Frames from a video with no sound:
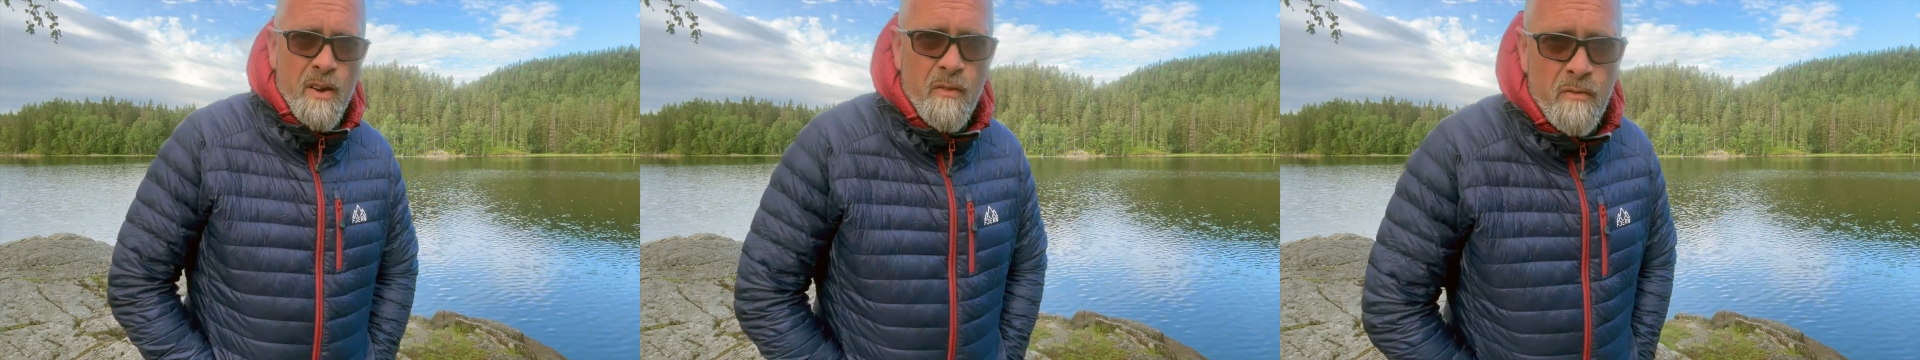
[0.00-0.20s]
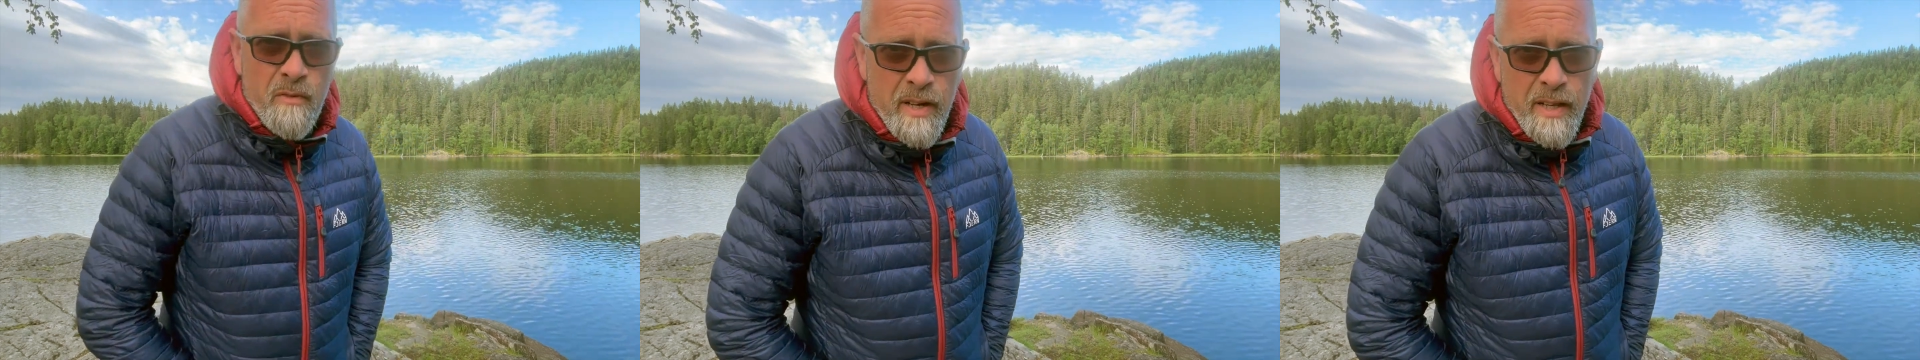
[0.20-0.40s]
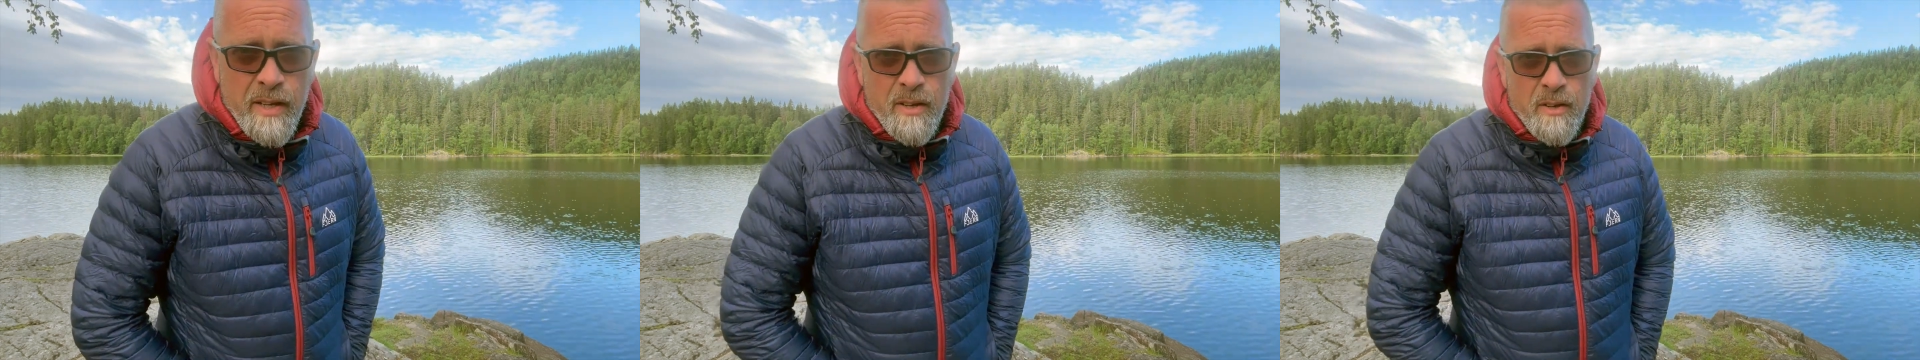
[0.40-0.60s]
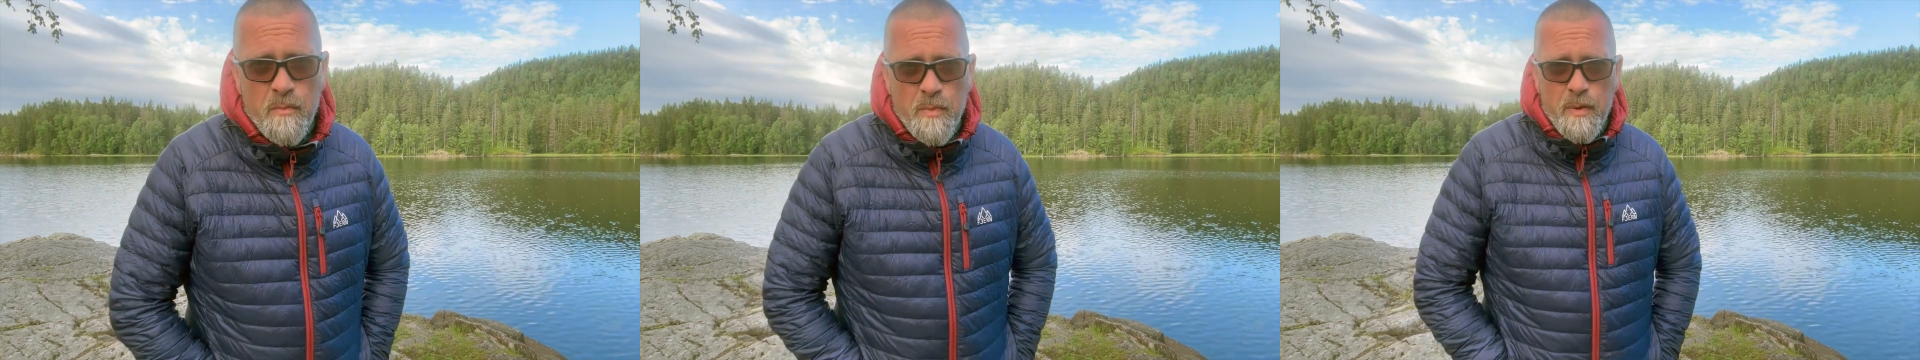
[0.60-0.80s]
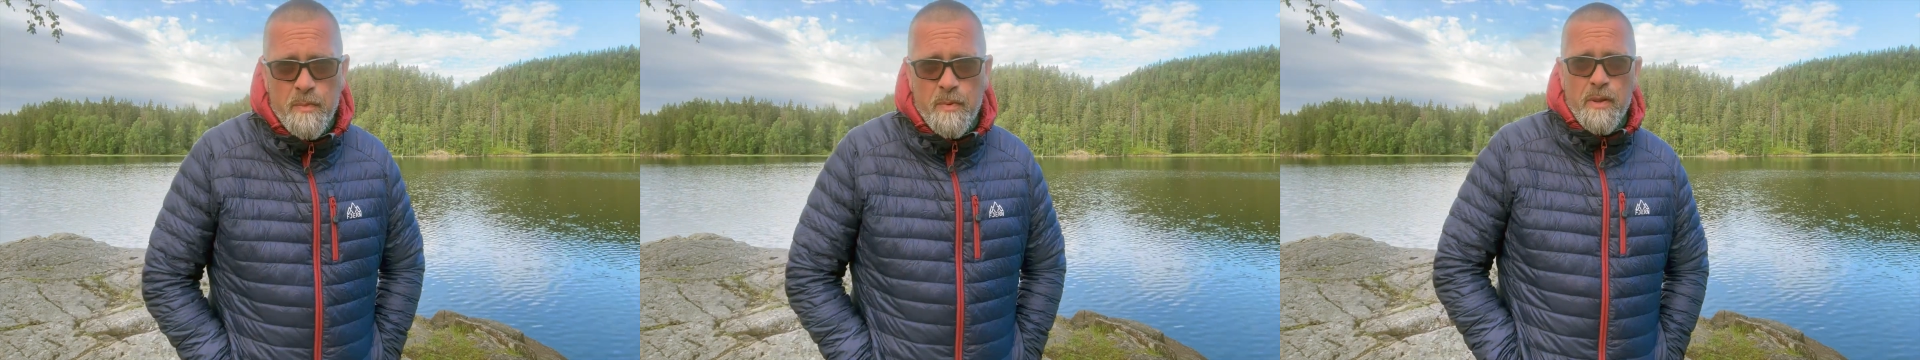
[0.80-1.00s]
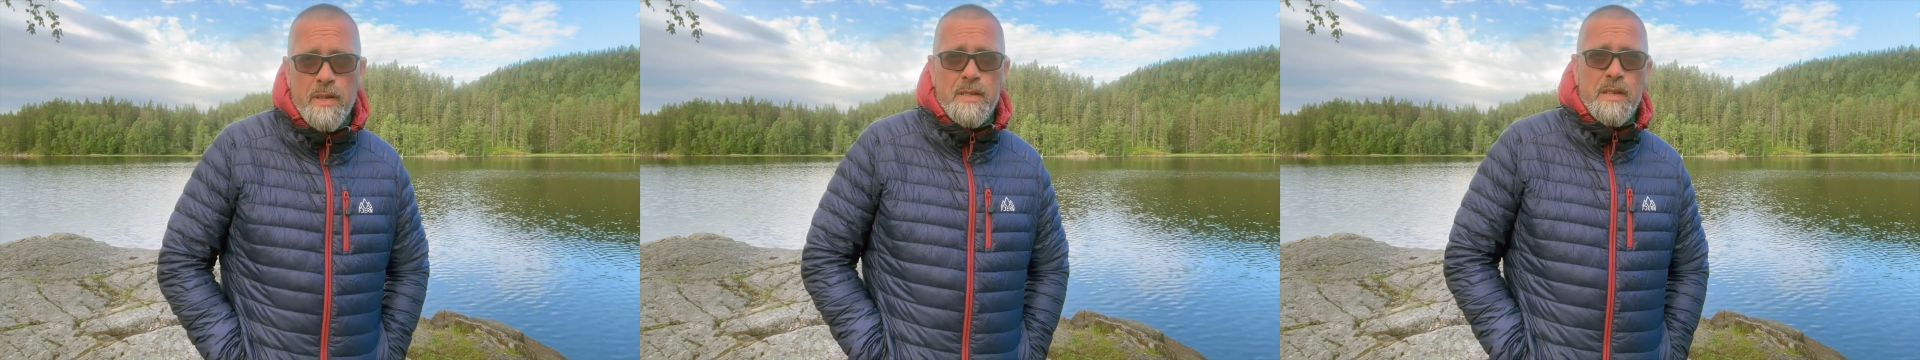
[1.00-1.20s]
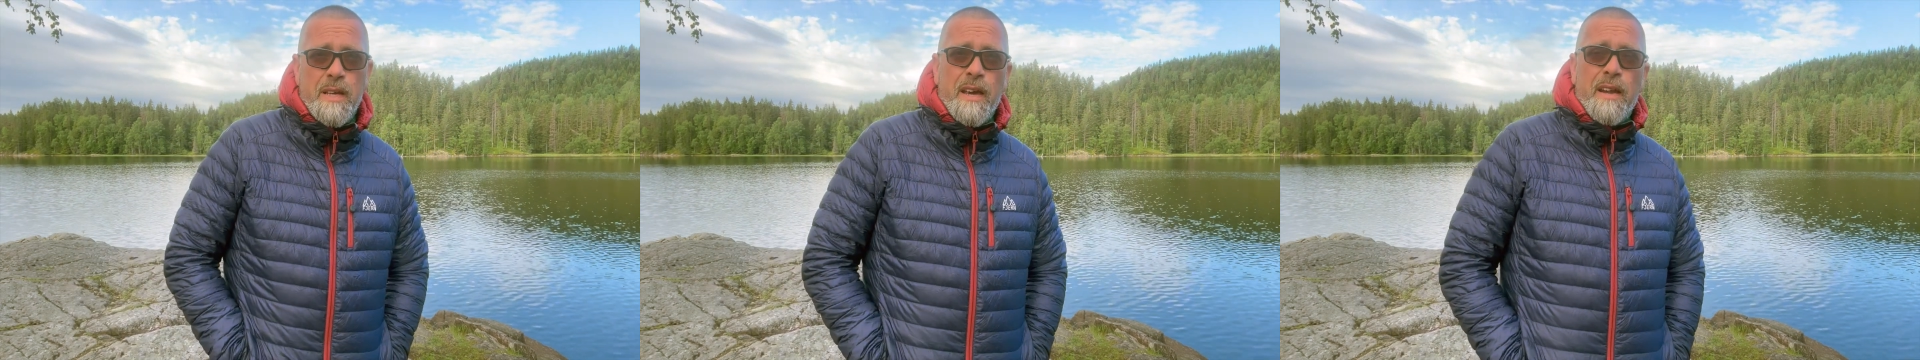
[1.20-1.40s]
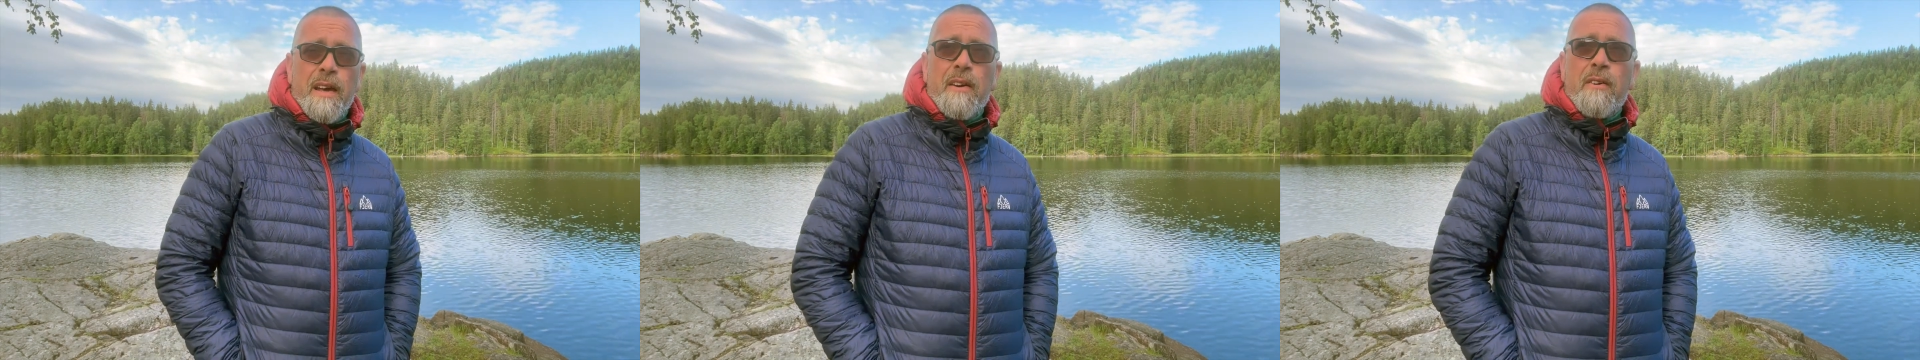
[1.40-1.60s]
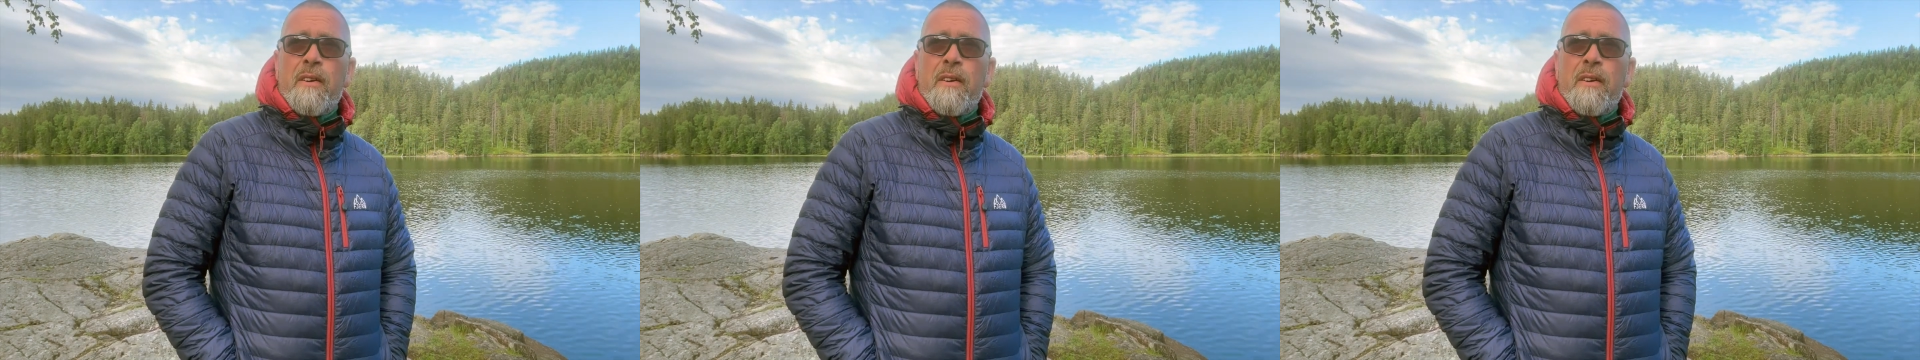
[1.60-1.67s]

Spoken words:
really couldn't be bothered to get out